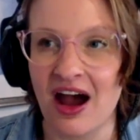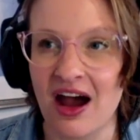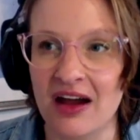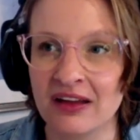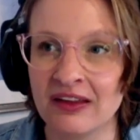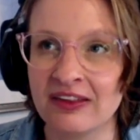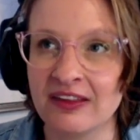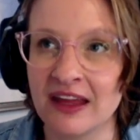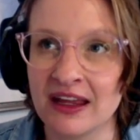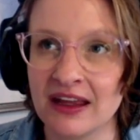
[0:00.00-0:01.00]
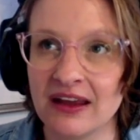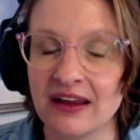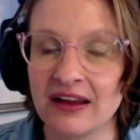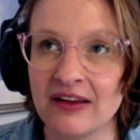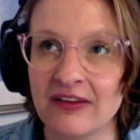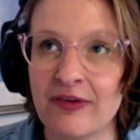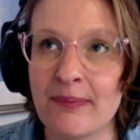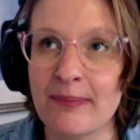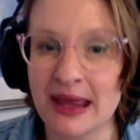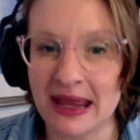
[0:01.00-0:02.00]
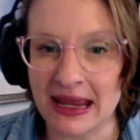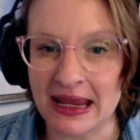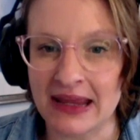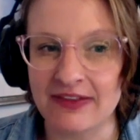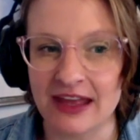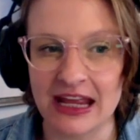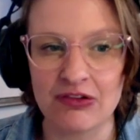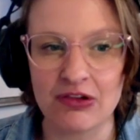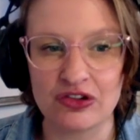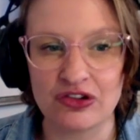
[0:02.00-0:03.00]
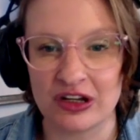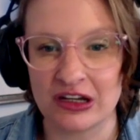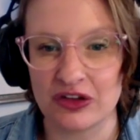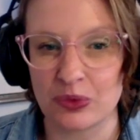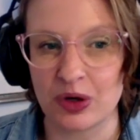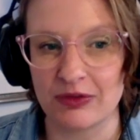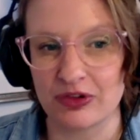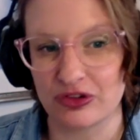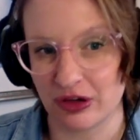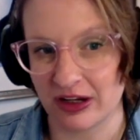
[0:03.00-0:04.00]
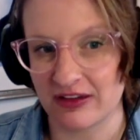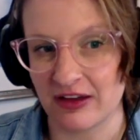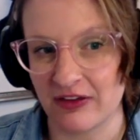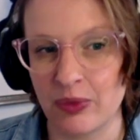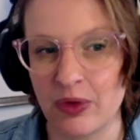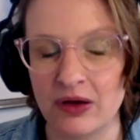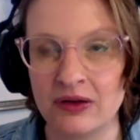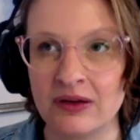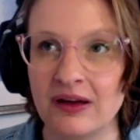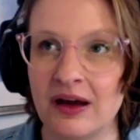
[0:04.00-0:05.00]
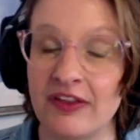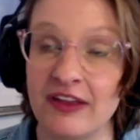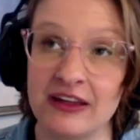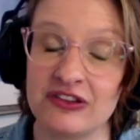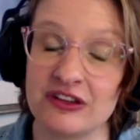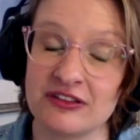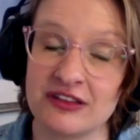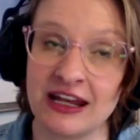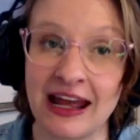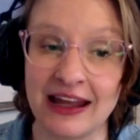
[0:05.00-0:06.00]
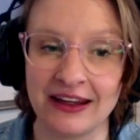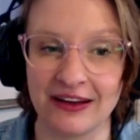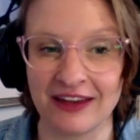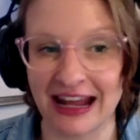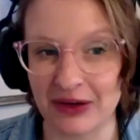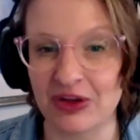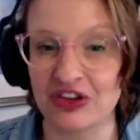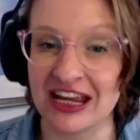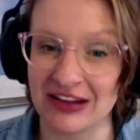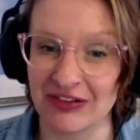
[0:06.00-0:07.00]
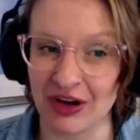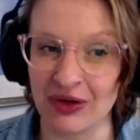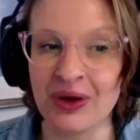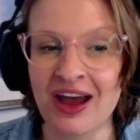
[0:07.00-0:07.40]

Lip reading: I think for me, the hero's journey is quite restrictive. One, I think just the language hero